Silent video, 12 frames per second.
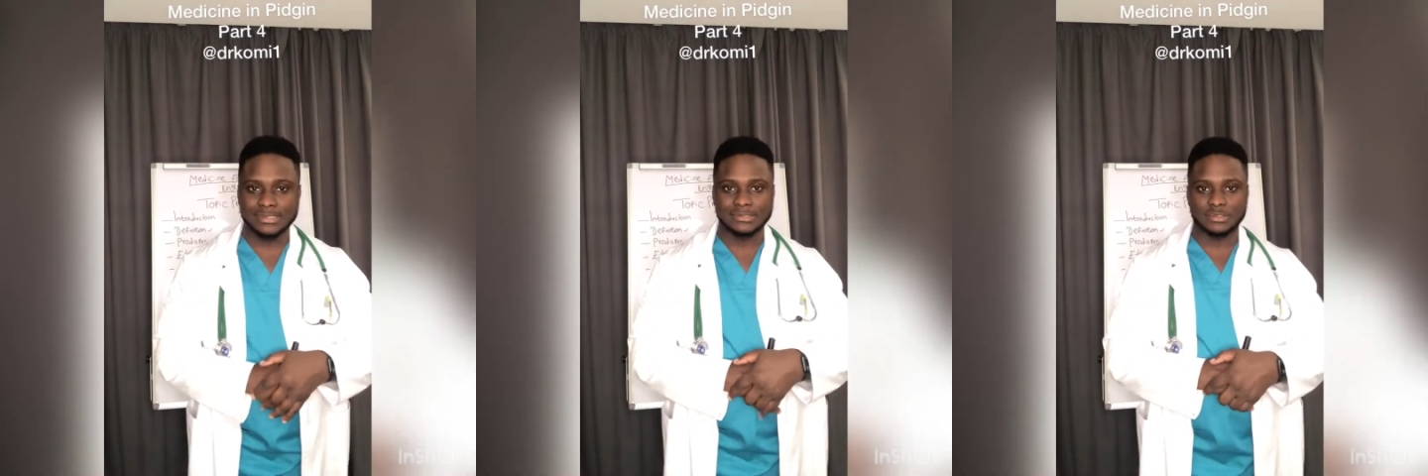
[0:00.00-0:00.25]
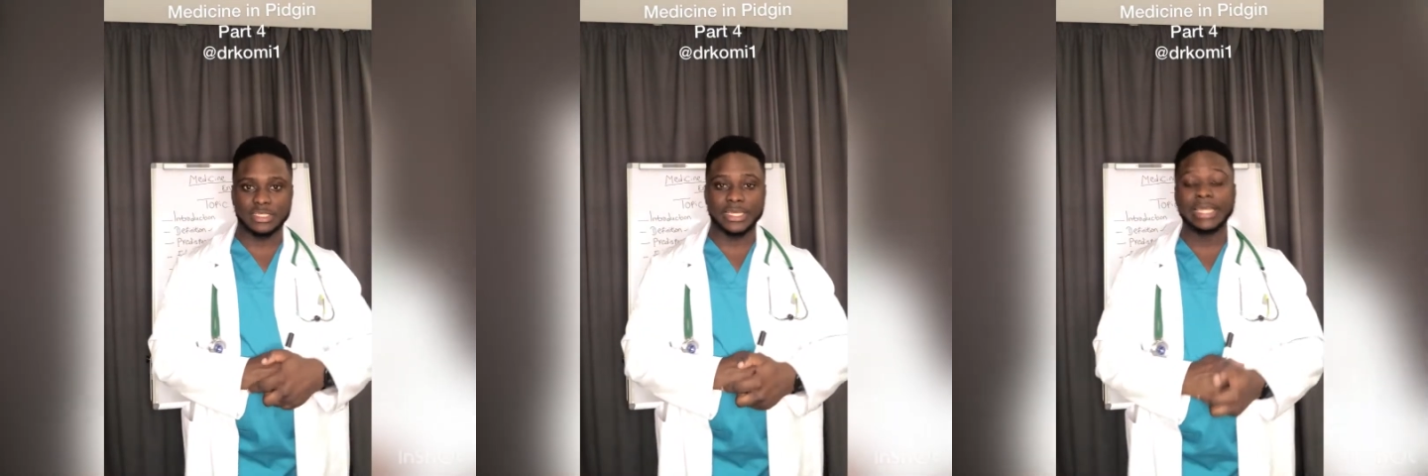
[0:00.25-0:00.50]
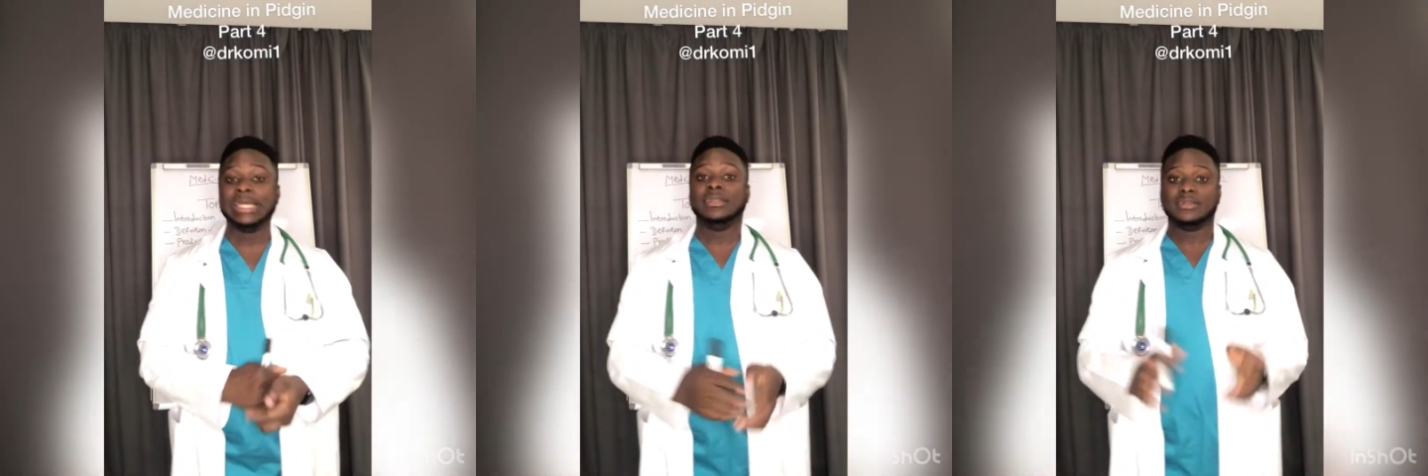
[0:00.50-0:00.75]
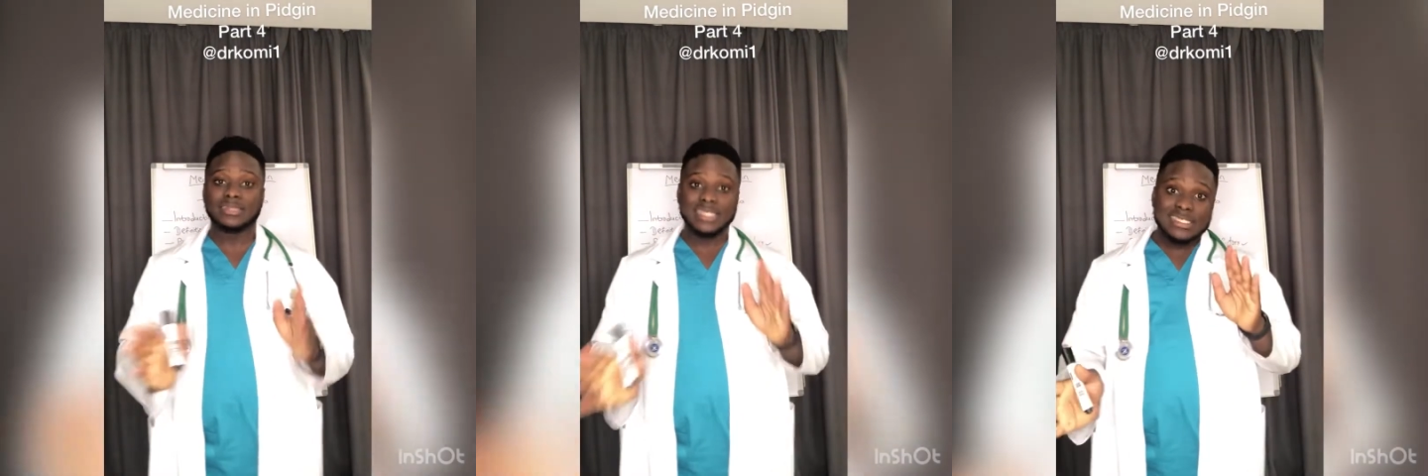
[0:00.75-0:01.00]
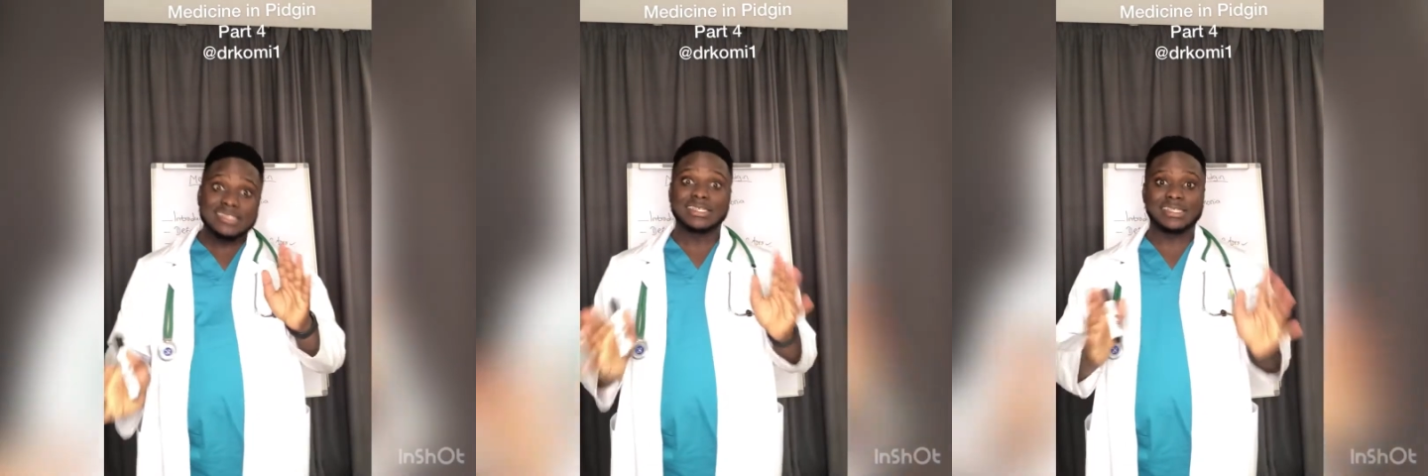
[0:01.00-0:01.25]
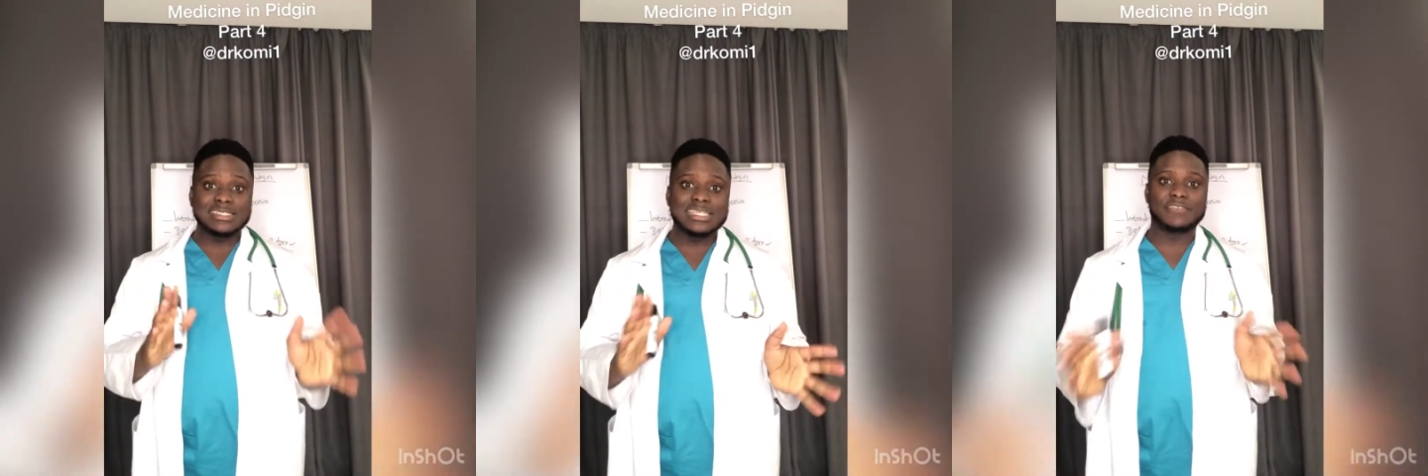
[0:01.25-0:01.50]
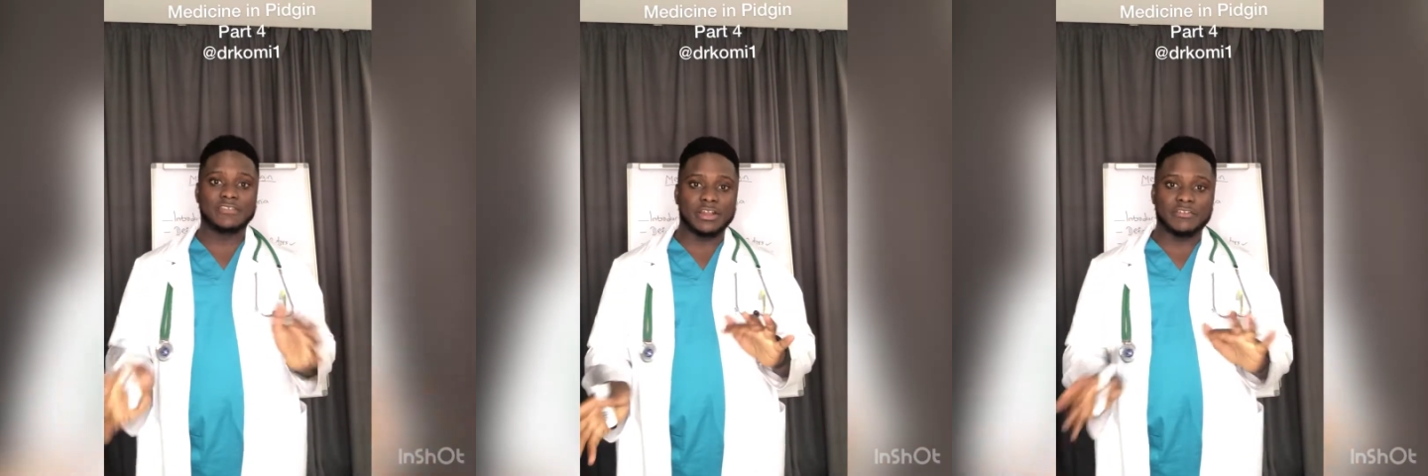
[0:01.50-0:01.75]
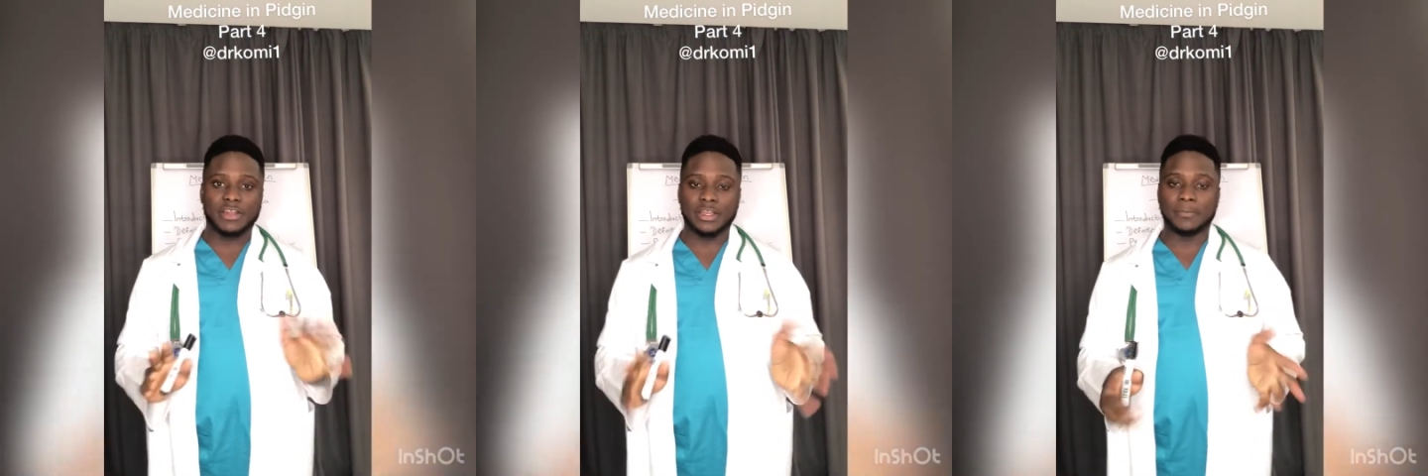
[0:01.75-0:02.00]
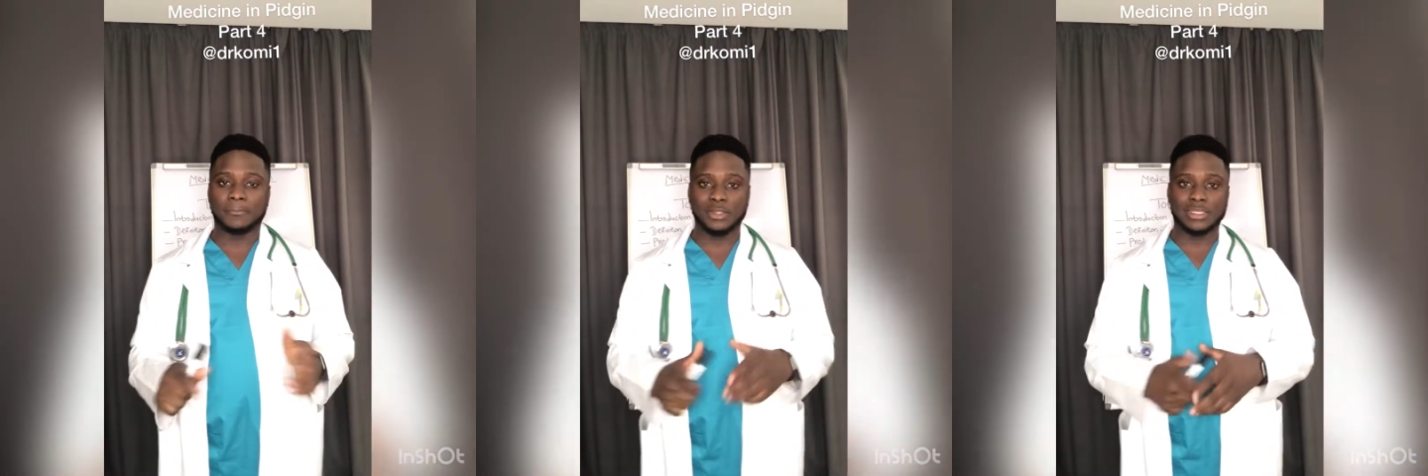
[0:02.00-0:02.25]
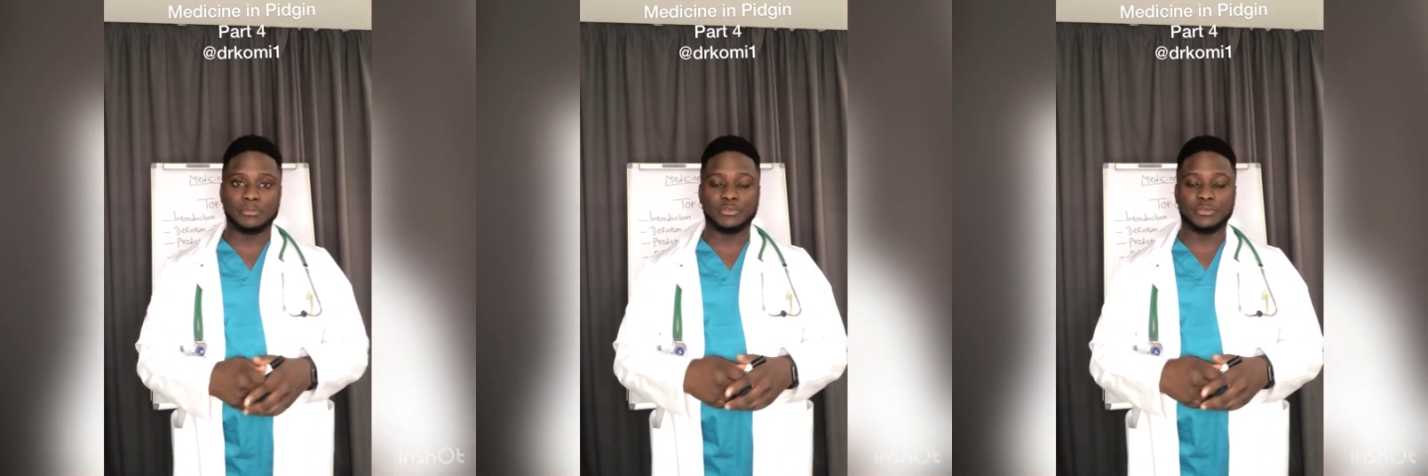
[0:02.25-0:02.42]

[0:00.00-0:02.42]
Okay, these things they're very, very important.